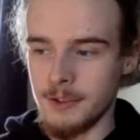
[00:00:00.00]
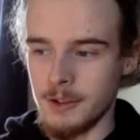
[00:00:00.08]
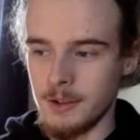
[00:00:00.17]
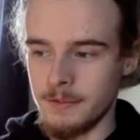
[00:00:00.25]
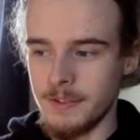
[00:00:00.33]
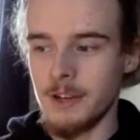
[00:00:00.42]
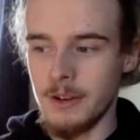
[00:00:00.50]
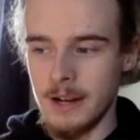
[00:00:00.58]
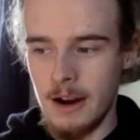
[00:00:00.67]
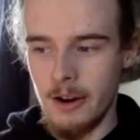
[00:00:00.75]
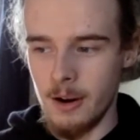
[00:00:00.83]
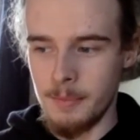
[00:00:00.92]
figuring
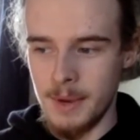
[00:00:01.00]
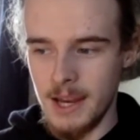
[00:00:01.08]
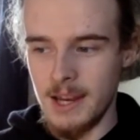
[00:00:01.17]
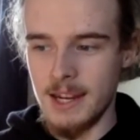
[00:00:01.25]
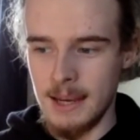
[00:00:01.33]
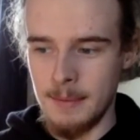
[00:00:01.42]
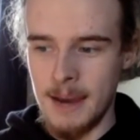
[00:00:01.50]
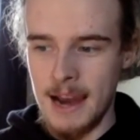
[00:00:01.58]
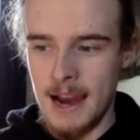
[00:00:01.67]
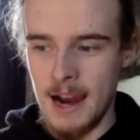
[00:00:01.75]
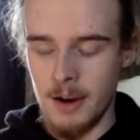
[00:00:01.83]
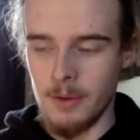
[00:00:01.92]
out our band name
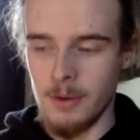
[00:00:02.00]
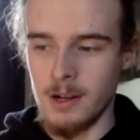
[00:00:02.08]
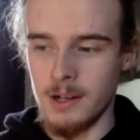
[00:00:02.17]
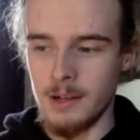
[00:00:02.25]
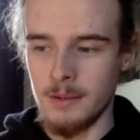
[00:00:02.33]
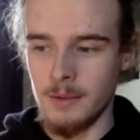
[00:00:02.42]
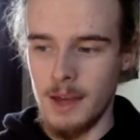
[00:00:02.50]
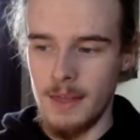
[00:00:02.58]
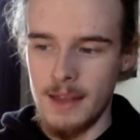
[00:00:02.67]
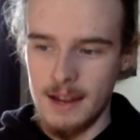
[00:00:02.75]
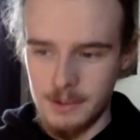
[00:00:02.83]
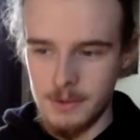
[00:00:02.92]
Acheron, and
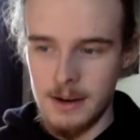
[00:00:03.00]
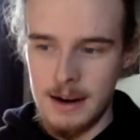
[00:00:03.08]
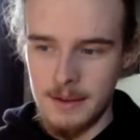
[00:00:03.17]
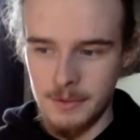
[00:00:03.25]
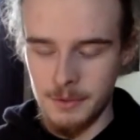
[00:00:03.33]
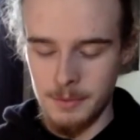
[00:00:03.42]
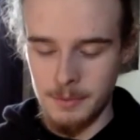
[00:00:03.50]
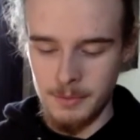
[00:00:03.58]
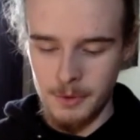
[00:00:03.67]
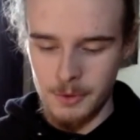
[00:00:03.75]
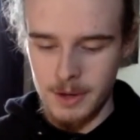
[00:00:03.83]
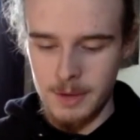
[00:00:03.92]
that derives from
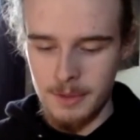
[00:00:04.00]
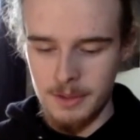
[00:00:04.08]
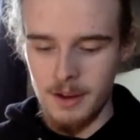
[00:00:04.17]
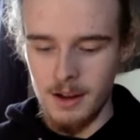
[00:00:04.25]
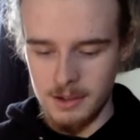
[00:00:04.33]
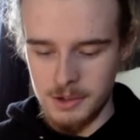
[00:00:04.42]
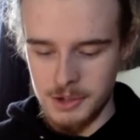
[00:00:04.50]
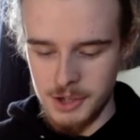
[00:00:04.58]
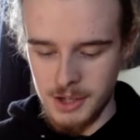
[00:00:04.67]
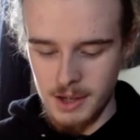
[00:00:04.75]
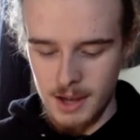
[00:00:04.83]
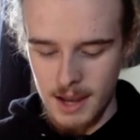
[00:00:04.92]
Greek
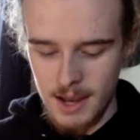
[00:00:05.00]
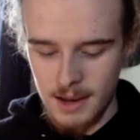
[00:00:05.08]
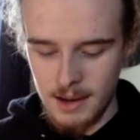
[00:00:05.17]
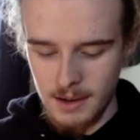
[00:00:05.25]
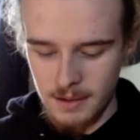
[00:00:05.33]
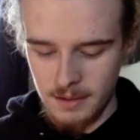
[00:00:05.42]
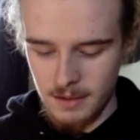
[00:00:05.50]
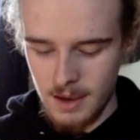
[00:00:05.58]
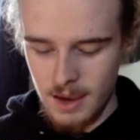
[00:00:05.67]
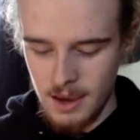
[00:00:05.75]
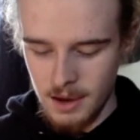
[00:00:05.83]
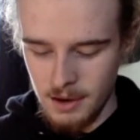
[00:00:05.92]
mythology, and it's
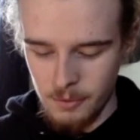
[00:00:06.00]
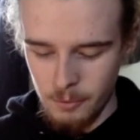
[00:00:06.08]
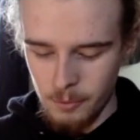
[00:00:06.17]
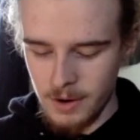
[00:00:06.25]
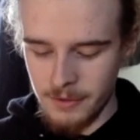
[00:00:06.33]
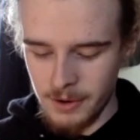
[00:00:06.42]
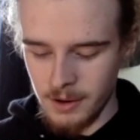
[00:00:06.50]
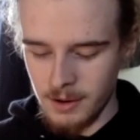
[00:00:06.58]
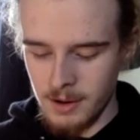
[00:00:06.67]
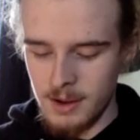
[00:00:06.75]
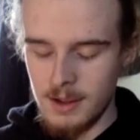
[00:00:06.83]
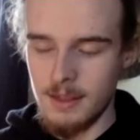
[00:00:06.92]
a river
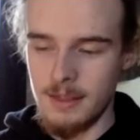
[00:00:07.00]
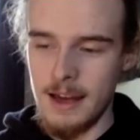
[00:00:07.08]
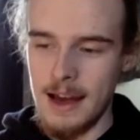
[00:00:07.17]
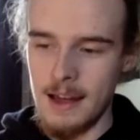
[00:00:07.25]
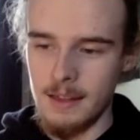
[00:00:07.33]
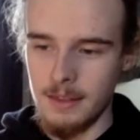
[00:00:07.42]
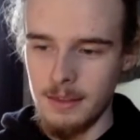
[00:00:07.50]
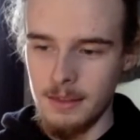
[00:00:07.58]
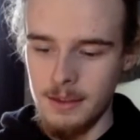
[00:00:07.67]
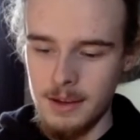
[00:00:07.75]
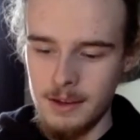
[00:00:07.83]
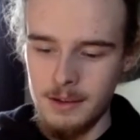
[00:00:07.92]
that
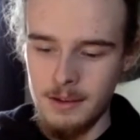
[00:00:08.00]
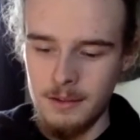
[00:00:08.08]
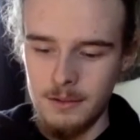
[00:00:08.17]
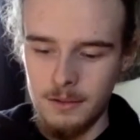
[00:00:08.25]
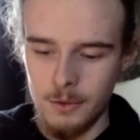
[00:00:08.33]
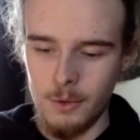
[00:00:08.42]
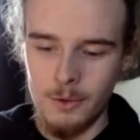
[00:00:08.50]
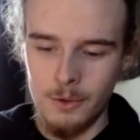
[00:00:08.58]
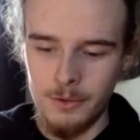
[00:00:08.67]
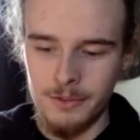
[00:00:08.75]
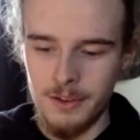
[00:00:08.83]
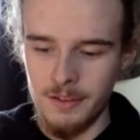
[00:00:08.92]
the
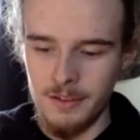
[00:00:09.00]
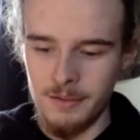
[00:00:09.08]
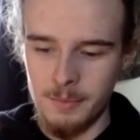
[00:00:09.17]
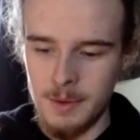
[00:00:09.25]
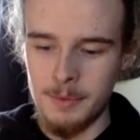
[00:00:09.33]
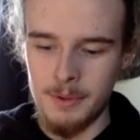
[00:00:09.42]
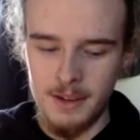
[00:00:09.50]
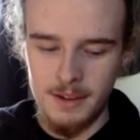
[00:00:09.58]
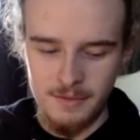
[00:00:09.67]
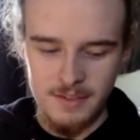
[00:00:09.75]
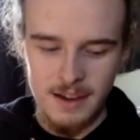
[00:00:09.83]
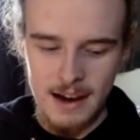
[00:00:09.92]
souls of people that
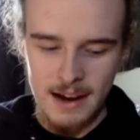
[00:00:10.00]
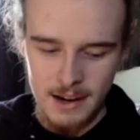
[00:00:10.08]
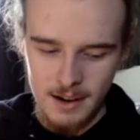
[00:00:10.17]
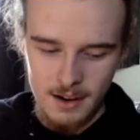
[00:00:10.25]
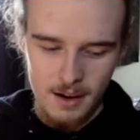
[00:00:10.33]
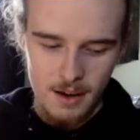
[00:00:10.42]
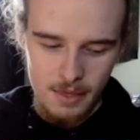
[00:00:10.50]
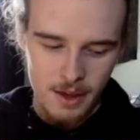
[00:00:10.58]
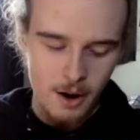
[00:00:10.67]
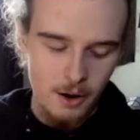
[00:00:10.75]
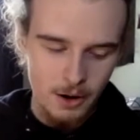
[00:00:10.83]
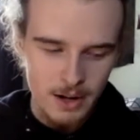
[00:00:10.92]
have died
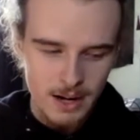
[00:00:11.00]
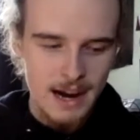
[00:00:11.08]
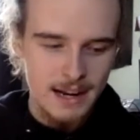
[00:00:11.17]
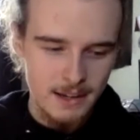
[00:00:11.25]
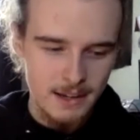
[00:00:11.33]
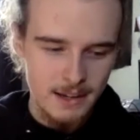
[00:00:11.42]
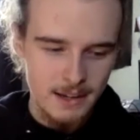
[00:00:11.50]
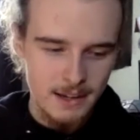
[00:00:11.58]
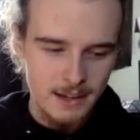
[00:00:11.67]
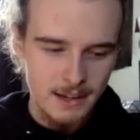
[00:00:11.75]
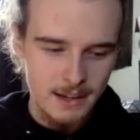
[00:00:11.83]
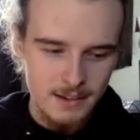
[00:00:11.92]
are guided
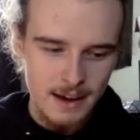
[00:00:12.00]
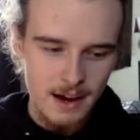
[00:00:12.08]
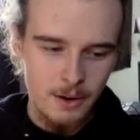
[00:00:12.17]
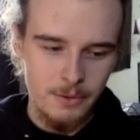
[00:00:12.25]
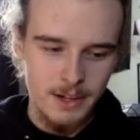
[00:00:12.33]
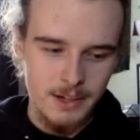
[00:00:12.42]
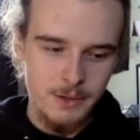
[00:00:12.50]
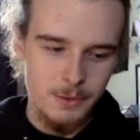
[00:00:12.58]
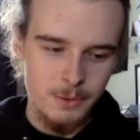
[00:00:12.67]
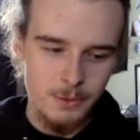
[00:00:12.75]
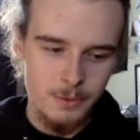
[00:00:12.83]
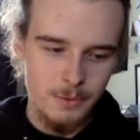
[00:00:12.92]
down into
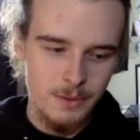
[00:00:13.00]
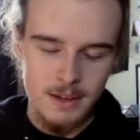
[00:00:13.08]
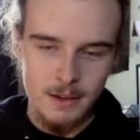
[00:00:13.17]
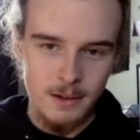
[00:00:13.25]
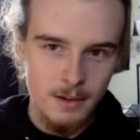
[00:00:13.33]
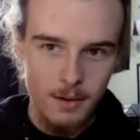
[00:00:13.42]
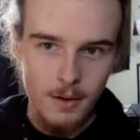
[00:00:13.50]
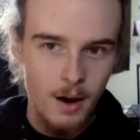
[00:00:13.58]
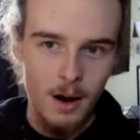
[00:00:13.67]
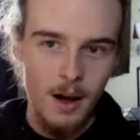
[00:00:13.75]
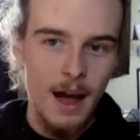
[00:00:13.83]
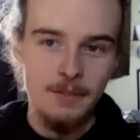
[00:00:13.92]
the
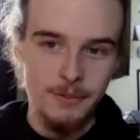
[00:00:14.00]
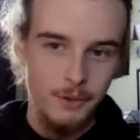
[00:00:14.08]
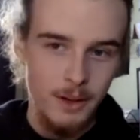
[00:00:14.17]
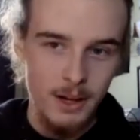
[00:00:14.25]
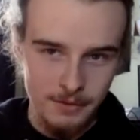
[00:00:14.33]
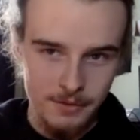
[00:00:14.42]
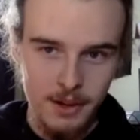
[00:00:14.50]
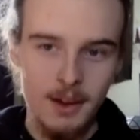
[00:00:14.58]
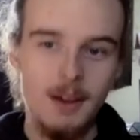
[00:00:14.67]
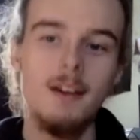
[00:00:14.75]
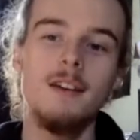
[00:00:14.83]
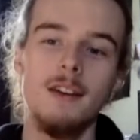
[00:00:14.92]
afterlife,
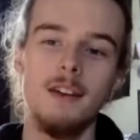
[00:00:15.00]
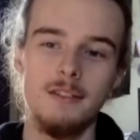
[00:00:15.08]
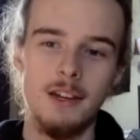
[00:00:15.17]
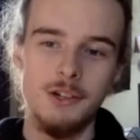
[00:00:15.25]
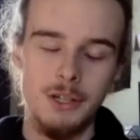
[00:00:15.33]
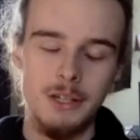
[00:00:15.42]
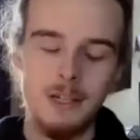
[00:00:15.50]
essentially.